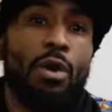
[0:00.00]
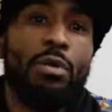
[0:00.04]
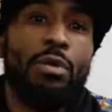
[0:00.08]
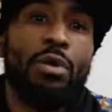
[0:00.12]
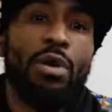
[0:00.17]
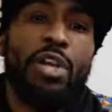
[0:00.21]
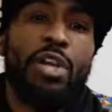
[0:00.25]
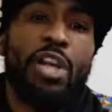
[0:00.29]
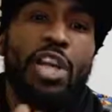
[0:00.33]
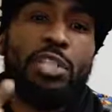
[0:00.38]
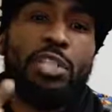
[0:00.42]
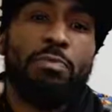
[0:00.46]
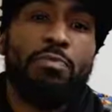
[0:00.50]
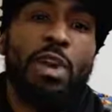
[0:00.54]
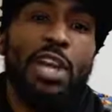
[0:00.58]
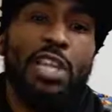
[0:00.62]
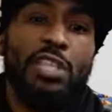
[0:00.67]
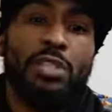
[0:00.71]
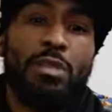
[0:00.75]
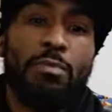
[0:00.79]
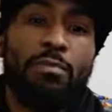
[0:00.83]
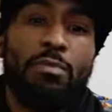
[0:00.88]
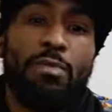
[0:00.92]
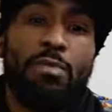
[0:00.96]
express
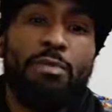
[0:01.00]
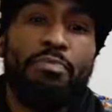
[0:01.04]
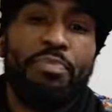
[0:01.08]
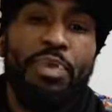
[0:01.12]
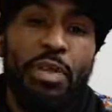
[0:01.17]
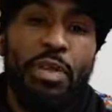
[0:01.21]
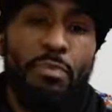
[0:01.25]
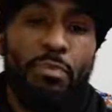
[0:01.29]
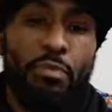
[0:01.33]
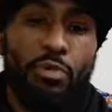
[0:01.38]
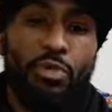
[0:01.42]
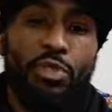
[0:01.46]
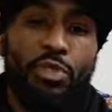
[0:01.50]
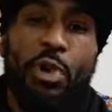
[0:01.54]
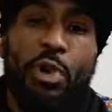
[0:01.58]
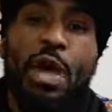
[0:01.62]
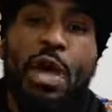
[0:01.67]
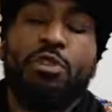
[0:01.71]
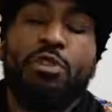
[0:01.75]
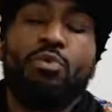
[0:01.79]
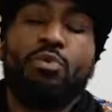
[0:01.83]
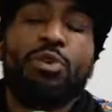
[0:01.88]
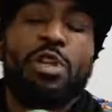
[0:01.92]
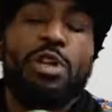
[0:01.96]
to people, so I
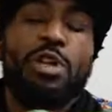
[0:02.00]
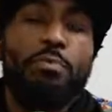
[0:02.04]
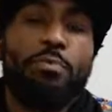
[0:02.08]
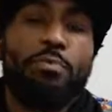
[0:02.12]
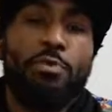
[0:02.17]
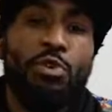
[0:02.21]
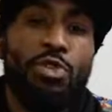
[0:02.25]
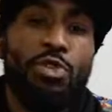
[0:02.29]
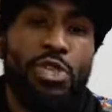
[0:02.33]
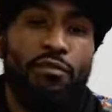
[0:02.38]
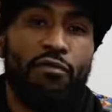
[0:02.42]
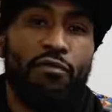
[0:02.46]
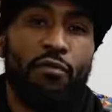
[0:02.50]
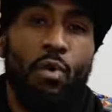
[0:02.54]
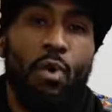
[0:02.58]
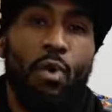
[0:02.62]
do it in a music form.